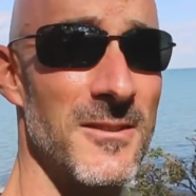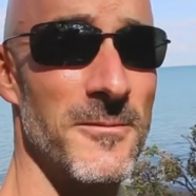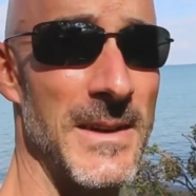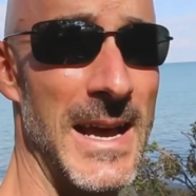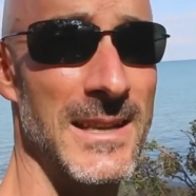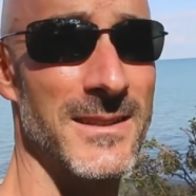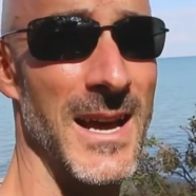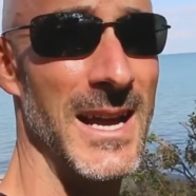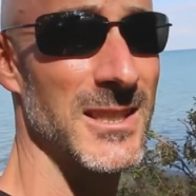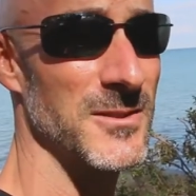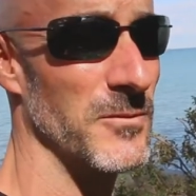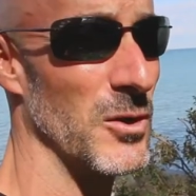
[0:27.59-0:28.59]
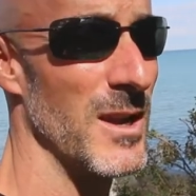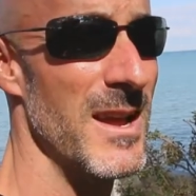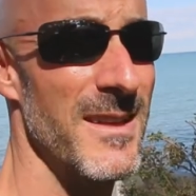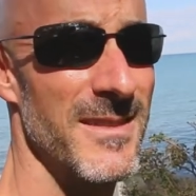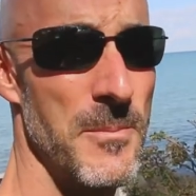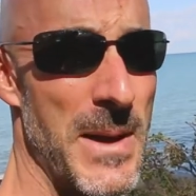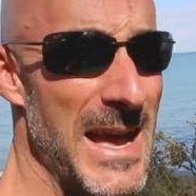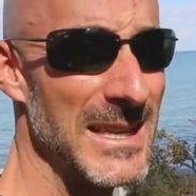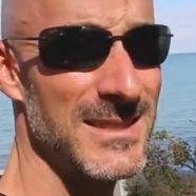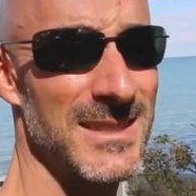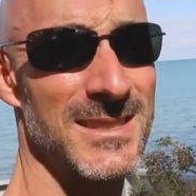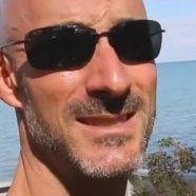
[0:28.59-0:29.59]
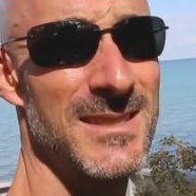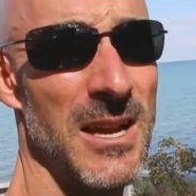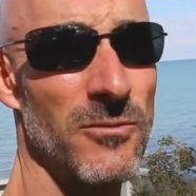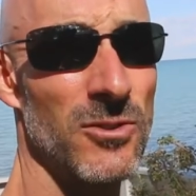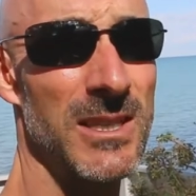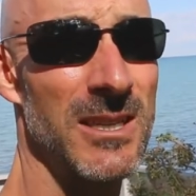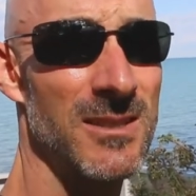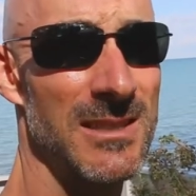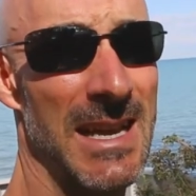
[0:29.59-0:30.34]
fad diets for the past several years,